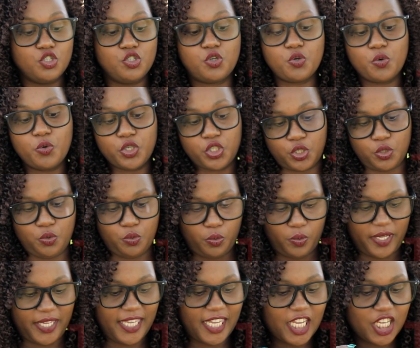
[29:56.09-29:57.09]
do
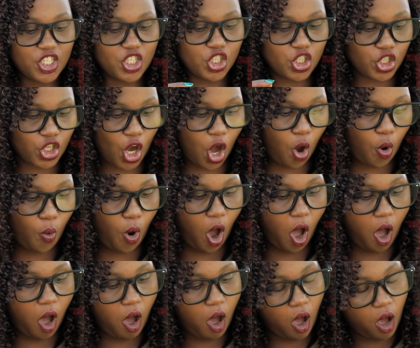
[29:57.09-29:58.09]
you, in your
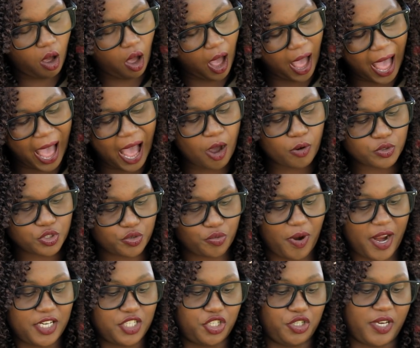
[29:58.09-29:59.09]

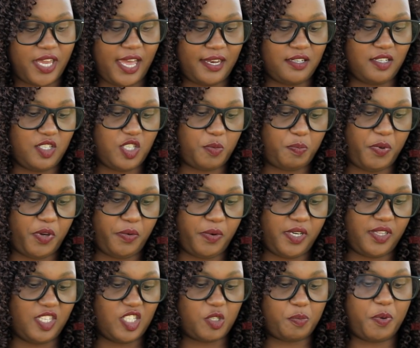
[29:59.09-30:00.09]
outright Ugandan
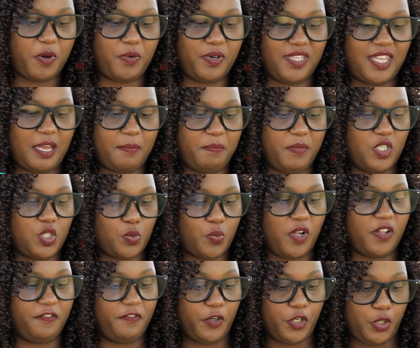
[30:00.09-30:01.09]
spirit, the spirit that means well for